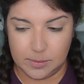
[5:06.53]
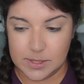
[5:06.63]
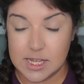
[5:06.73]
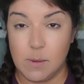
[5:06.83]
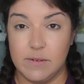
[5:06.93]

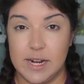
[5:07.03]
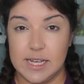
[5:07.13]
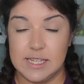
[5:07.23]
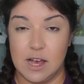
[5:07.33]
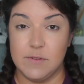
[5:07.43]
Some of it
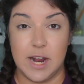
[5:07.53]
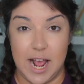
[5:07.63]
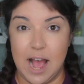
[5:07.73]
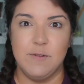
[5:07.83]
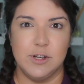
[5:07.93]
is stuff that I
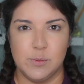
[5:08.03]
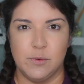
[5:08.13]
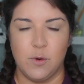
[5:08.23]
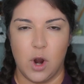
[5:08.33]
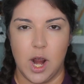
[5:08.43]
have used
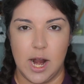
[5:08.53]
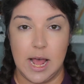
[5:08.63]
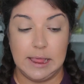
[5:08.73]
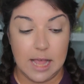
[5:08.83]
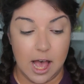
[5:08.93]
before and
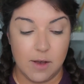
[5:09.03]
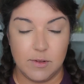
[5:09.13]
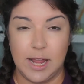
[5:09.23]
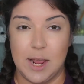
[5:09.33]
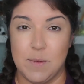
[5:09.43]
I
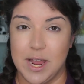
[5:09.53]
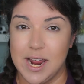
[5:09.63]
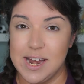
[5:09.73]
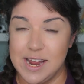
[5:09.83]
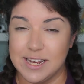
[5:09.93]
love, like
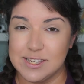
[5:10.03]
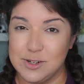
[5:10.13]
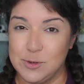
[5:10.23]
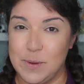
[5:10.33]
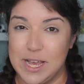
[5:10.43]
my NYX
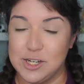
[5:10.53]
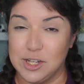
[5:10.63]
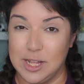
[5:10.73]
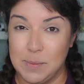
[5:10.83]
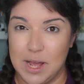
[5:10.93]
Nude Beige
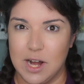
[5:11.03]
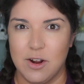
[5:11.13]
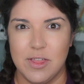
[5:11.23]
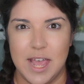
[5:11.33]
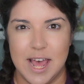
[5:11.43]
Lip
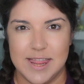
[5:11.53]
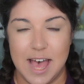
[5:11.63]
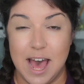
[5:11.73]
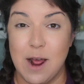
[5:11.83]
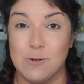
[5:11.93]
Liner. They had
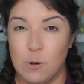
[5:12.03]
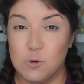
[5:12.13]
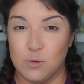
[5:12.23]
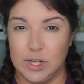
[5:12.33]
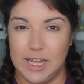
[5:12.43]
that. I
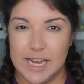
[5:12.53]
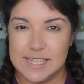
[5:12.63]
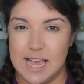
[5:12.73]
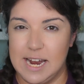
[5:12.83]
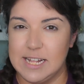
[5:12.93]
was really
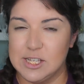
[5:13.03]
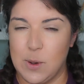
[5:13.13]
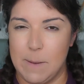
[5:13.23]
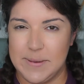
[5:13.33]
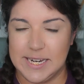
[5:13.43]
excited, so
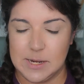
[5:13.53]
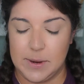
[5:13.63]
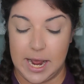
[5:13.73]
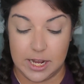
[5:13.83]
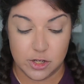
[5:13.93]
I picked up
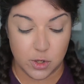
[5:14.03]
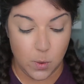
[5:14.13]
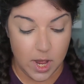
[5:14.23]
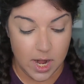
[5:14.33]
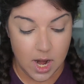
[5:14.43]
an extra
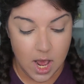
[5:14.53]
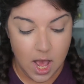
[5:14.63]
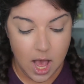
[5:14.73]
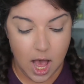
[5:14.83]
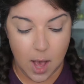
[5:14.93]
one.
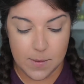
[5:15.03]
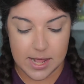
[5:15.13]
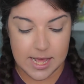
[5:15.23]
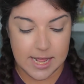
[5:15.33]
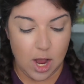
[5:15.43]

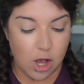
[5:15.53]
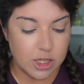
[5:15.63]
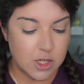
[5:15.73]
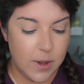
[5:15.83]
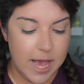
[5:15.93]
And then they
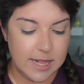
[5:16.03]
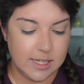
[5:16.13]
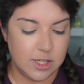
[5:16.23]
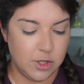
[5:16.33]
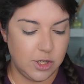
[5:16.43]
also had
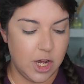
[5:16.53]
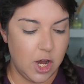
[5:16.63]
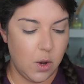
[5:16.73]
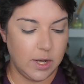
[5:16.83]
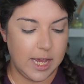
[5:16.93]
the
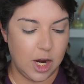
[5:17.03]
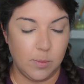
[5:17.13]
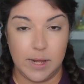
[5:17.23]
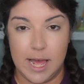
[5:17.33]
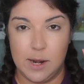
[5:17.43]
Studio
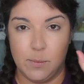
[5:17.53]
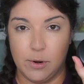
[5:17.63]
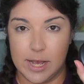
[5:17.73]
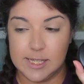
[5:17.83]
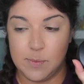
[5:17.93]
Careblend
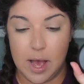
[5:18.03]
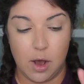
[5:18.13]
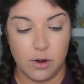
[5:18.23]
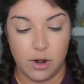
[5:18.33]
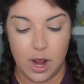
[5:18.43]
Pressed
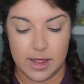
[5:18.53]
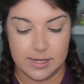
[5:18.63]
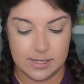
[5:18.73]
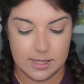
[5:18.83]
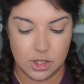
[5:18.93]
Powder, and
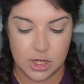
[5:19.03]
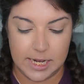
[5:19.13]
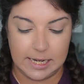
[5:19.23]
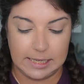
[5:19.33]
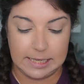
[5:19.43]
this is in the
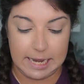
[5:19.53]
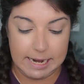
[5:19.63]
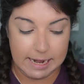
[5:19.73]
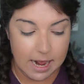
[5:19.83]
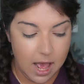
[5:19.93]
shade
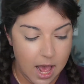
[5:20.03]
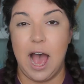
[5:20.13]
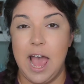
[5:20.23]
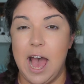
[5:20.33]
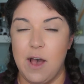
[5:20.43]
Light.
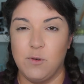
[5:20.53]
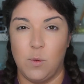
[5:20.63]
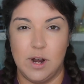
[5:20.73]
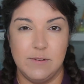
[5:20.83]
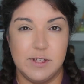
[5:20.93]
I have
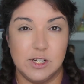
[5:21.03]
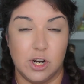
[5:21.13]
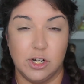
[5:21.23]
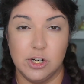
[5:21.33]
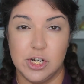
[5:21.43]
one of the
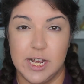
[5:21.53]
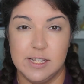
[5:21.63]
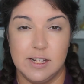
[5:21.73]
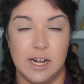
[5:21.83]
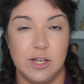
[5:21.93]
darker
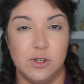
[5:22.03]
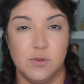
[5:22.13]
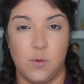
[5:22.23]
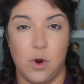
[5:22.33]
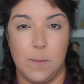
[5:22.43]
shades that I use
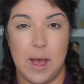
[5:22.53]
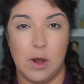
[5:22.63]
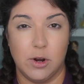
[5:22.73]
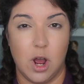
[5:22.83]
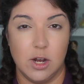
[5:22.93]
for
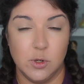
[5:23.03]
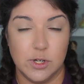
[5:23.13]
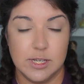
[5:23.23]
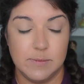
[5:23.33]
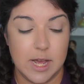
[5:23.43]
powder
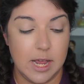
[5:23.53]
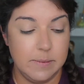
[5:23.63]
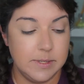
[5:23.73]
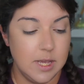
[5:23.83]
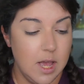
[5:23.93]
contour
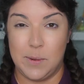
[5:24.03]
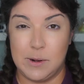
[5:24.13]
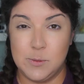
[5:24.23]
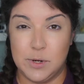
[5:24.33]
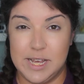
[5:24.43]
sometimes, but I
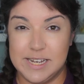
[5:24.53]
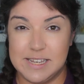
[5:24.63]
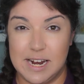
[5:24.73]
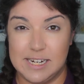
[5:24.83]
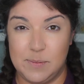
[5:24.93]
was pretty
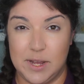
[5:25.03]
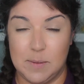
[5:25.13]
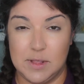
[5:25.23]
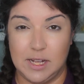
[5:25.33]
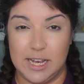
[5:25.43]
excited to pick
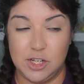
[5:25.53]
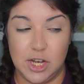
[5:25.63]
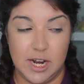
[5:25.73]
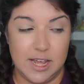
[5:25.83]
up the light shade.